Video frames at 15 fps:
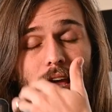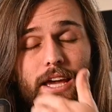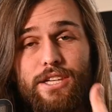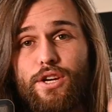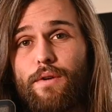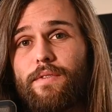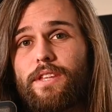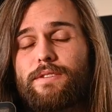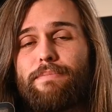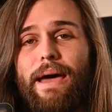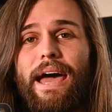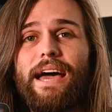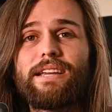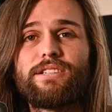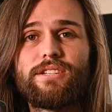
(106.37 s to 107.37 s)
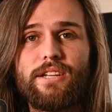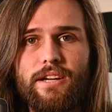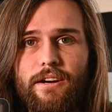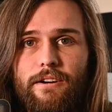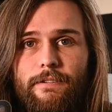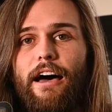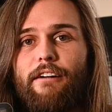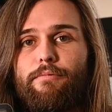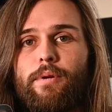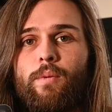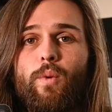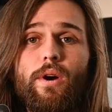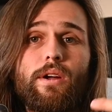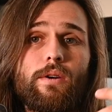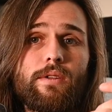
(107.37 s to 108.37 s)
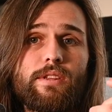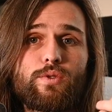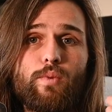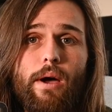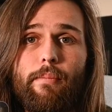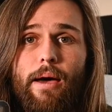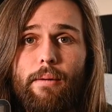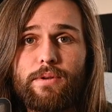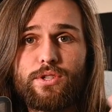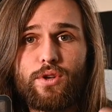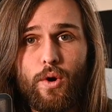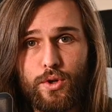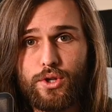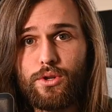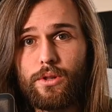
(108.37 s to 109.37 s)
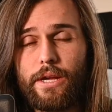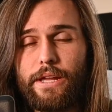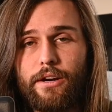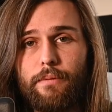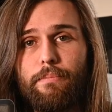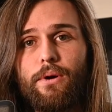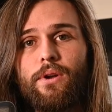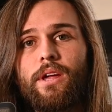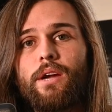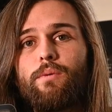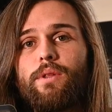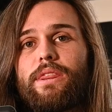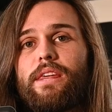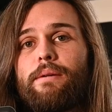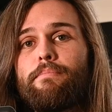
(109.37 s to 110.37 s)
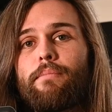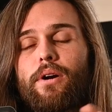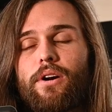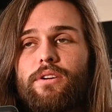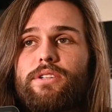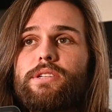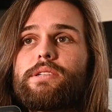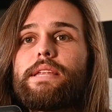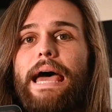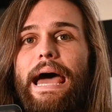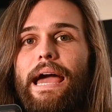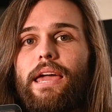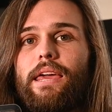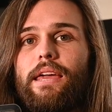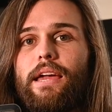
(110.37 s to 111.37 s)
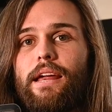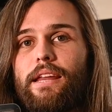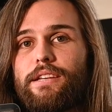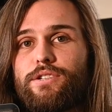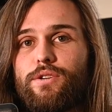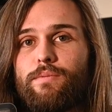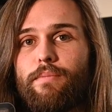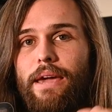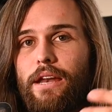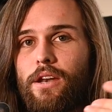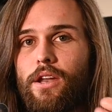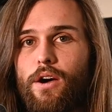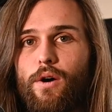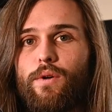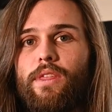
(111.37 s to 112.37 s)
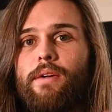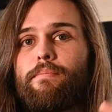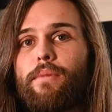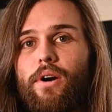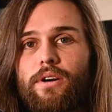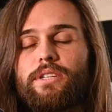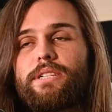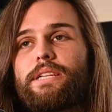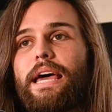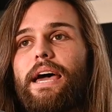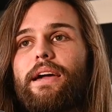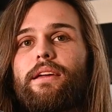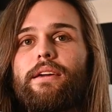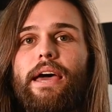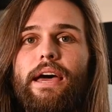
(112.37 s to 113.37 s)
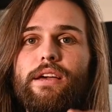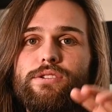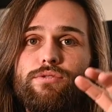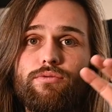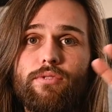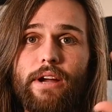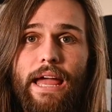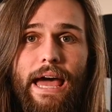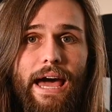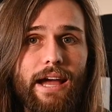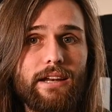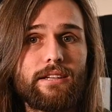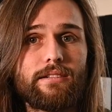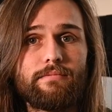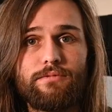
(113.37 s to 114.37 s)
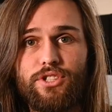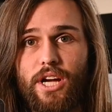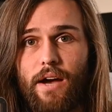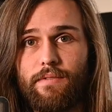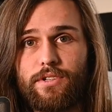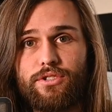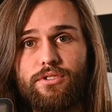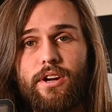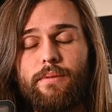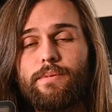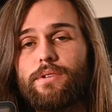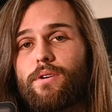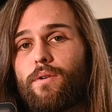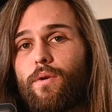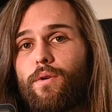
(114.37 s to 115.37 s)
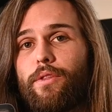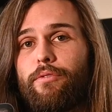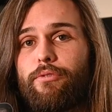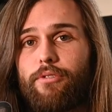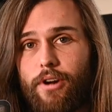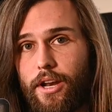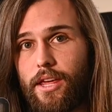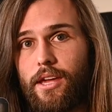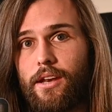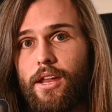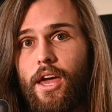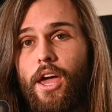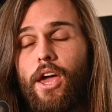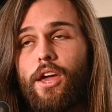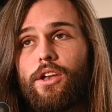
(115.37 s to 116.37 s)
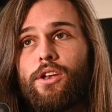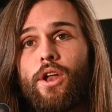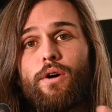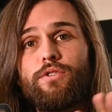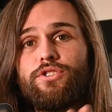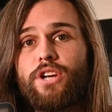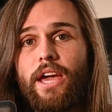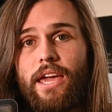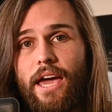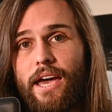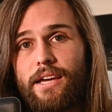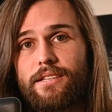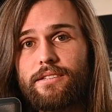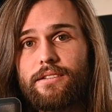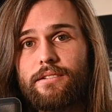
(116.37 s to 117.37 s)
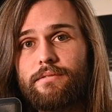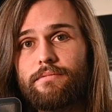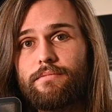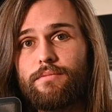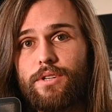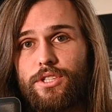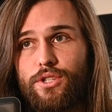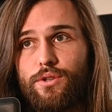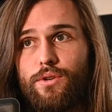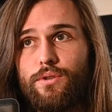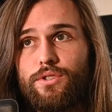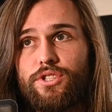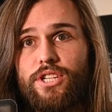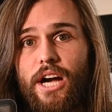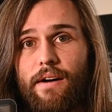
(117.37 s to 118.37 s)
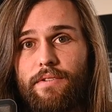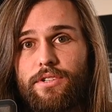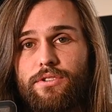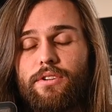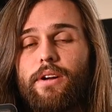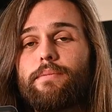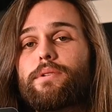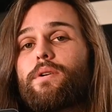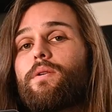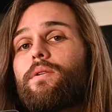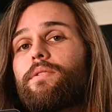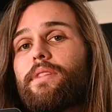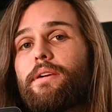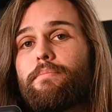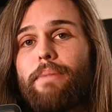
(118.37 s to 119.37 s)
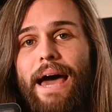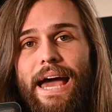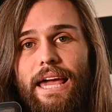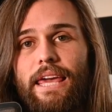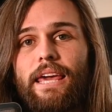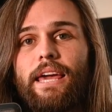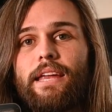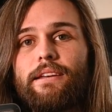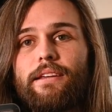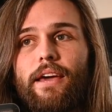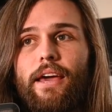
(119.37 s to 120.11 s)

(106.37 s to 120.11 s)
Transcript: is over this past year. I've been working on this web app, Social Leader, building it with the MERN stack. And as you may know, the MERN stack has React, JavaScript on the front end, Node.js, which you use JavaScript on the back end.